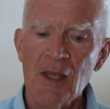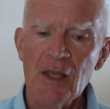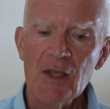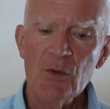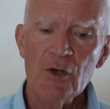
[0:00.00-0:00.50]

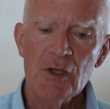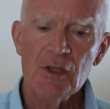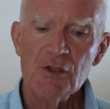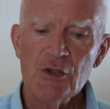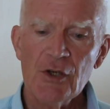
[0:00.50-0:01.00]
He
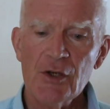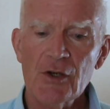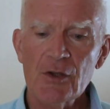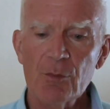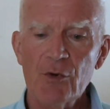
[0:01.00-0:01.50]
would
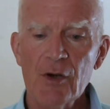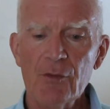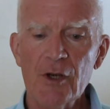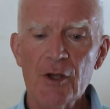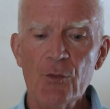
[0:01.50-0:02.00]
cheer the
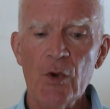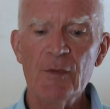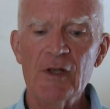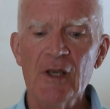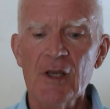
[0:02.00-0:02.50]
bravery of
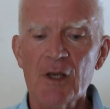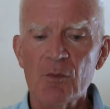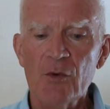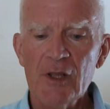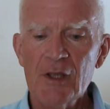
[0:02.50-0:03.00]
women
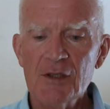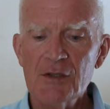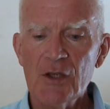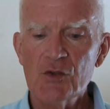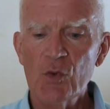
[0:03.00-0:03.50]
bringing
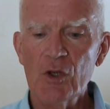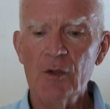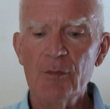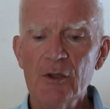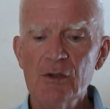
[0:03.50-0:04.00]
sexual
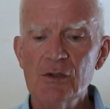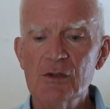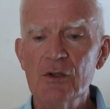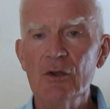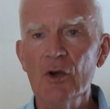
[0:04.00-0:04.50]
abuse
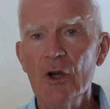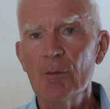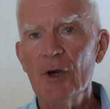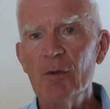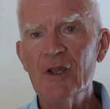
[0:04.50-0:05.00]
to
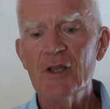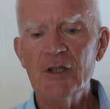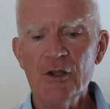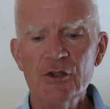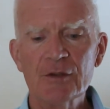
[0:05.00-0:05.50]
public
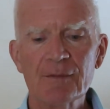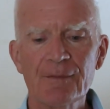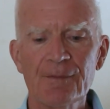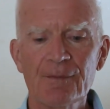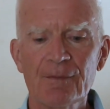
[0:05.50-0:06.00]
attention.
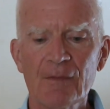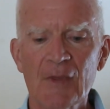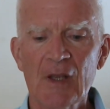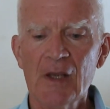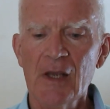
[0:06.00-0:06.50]

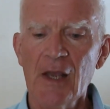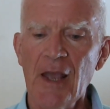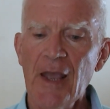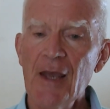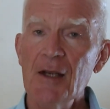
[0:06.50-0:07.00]

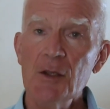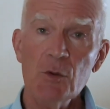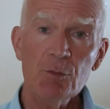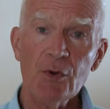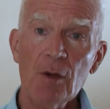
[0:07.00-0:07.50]
And he
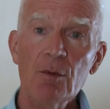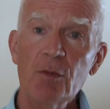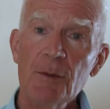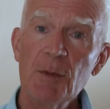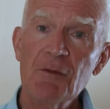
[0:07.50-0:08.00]
would
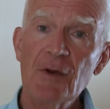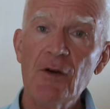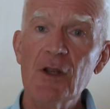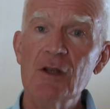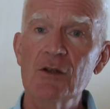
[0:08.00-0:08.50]
probably be
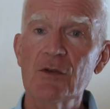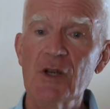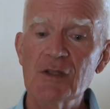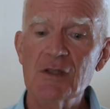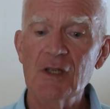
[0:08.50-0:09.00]
very
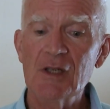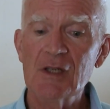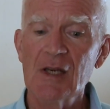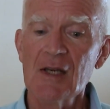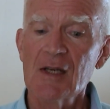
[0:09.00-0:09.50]
interested
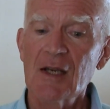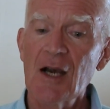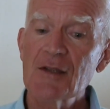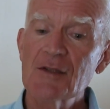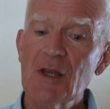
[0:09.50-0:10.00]
in
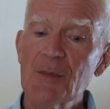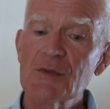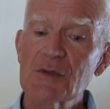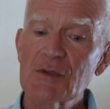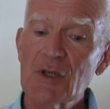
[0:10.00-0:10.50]
concepts
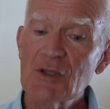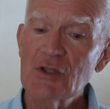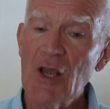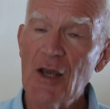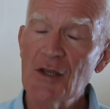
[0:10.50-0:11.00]

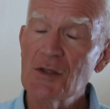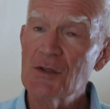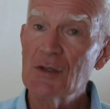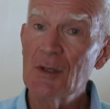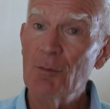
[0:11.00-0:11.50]
such
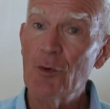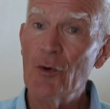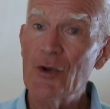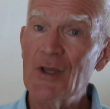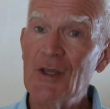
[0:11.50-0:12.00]
as
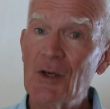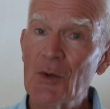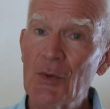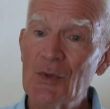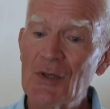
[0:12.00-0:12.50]

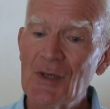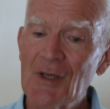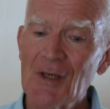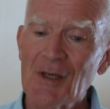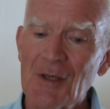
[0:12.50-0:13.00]
employee-owned
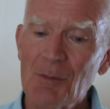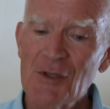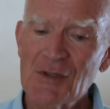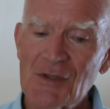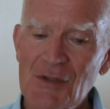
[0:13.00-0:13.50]

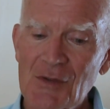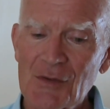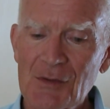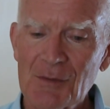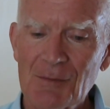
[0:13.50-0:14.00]

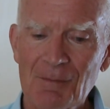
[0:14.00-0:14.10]
businesses.